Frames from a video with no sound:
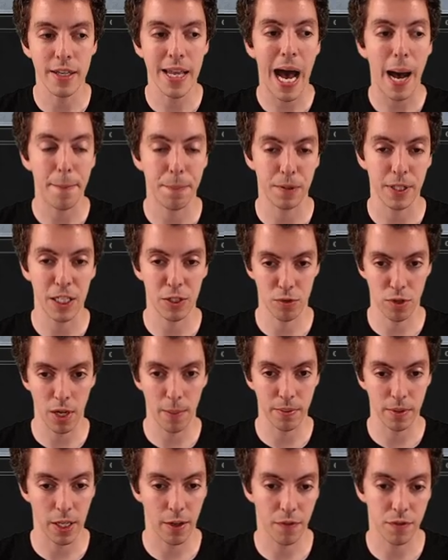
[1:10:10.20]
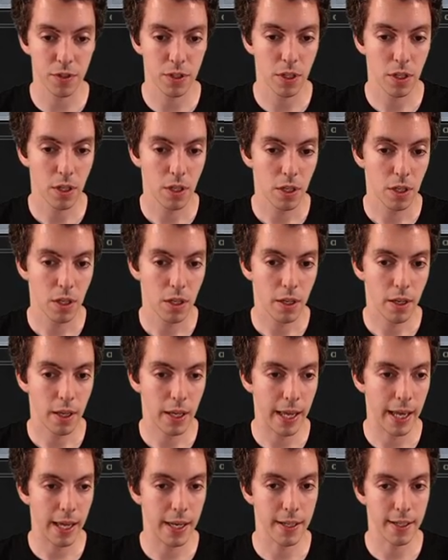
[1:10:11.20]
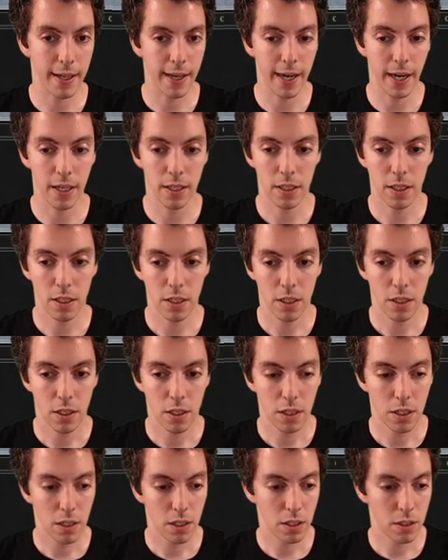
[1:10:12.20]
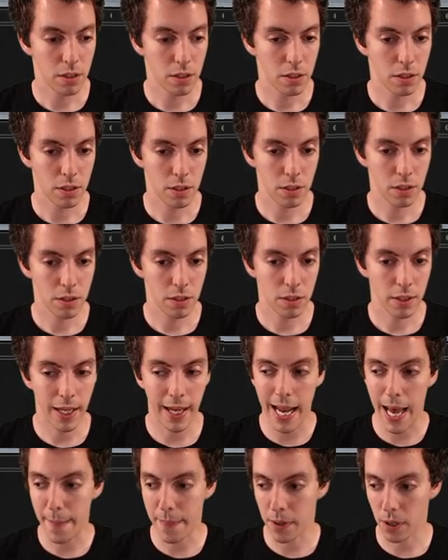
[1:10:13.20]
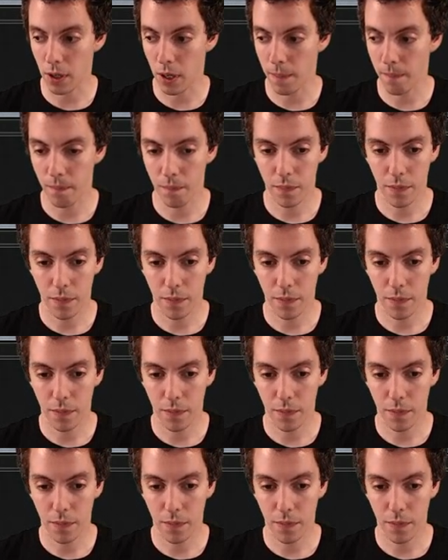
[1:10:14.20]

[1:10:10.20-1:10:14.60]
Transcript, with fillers: not pleased with Uplift, and uh, not happy at all.